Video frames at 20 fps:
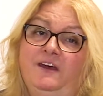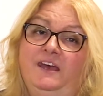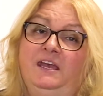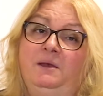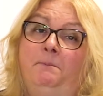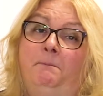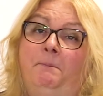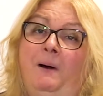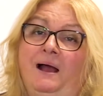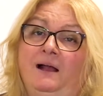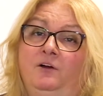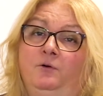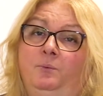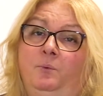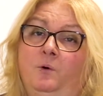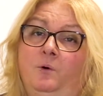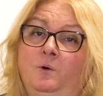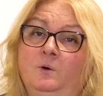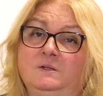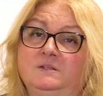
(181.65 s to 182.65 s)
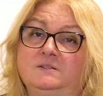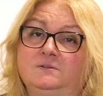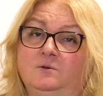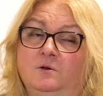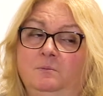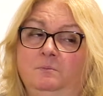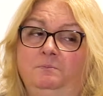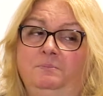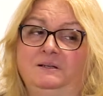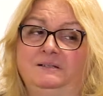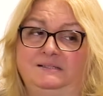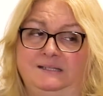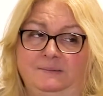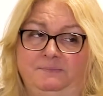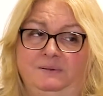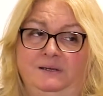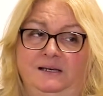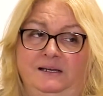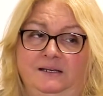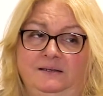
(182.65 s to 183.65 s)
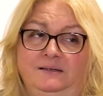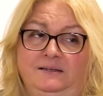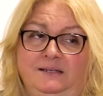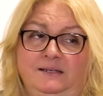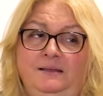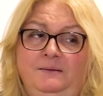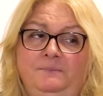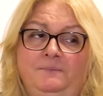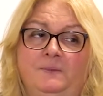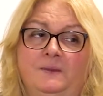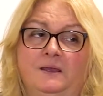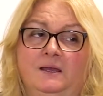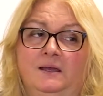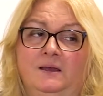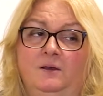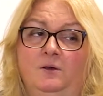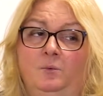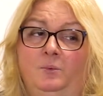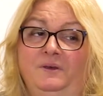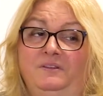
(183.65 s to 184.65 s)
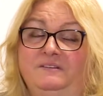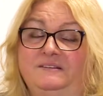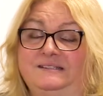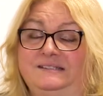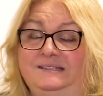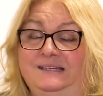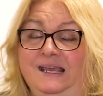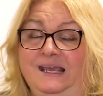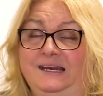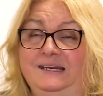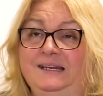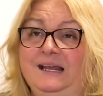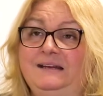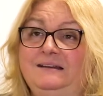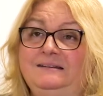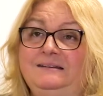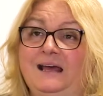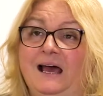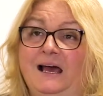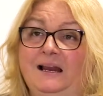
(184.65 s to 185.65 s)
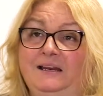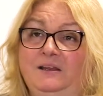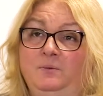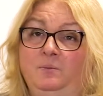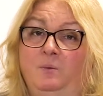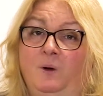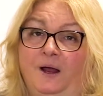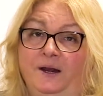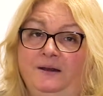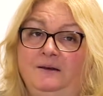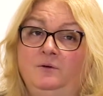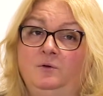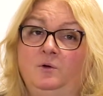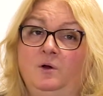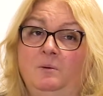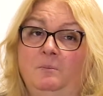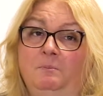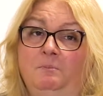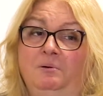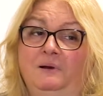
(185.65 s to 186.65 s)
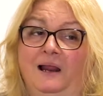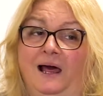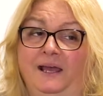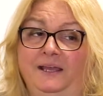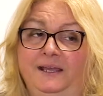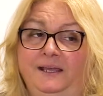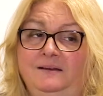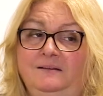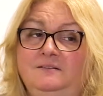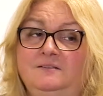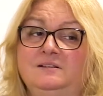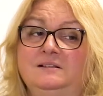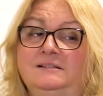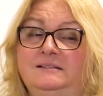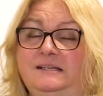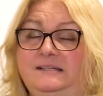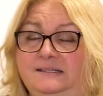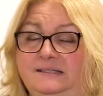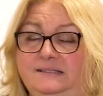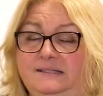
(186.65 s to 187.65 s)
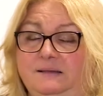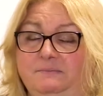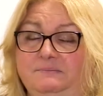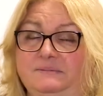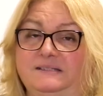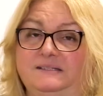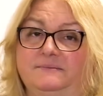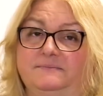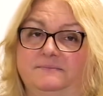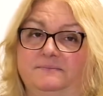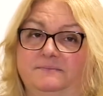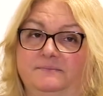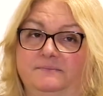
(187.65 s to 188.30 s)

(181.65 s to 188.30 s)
a backwards compatibility with standard DALI 1 compliant systems.